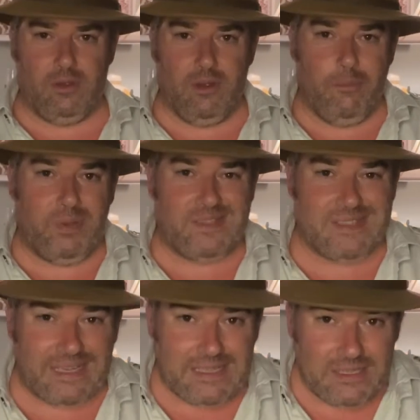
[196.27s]

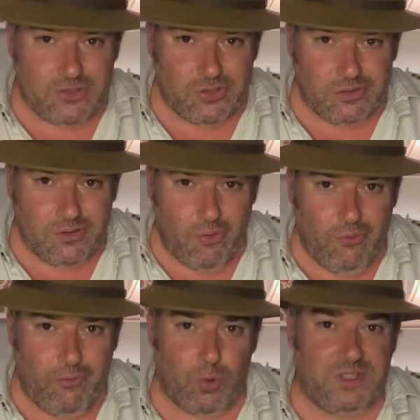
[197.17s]
Percentage,
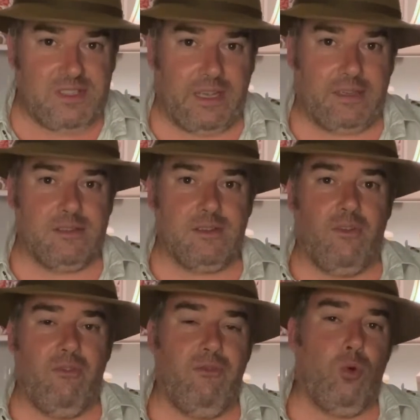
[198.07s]

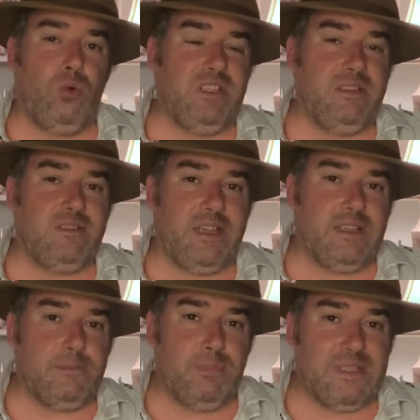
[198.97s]

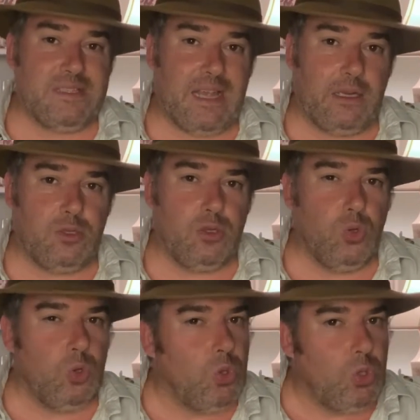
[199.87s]
46%.
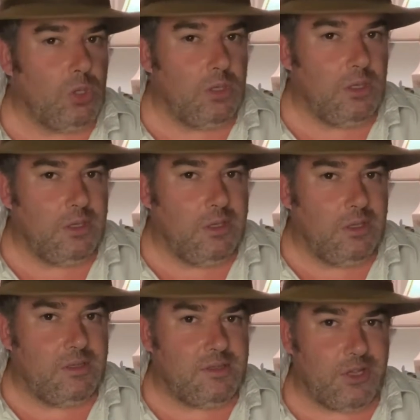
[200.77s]

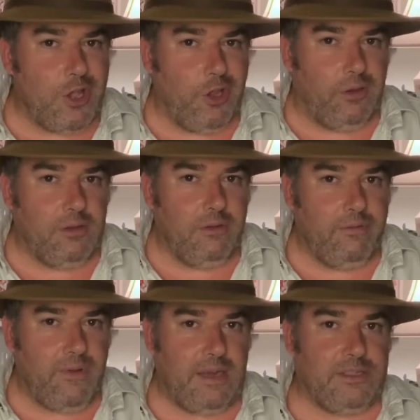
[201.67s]
So,
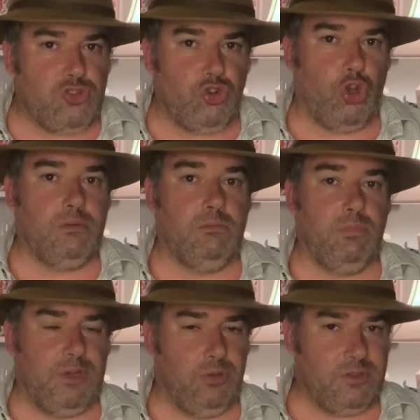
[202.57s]
fairly strong, but
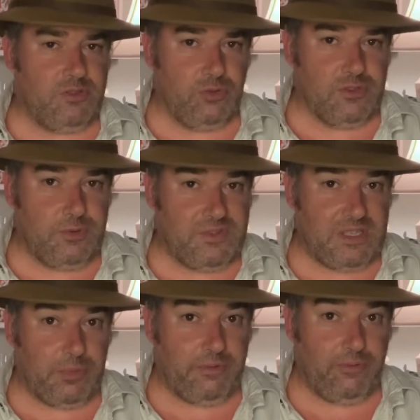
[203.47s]
not as strong as we've seen
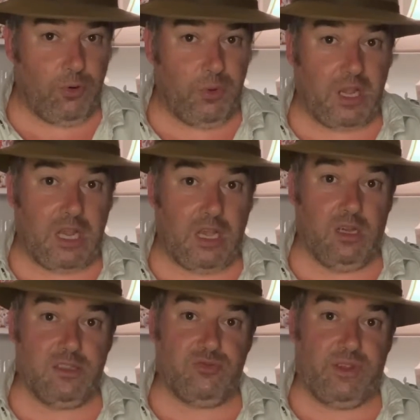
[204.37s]
before with a cask
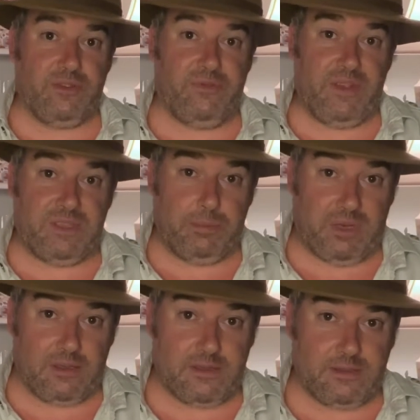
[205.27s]
strength 50 plus.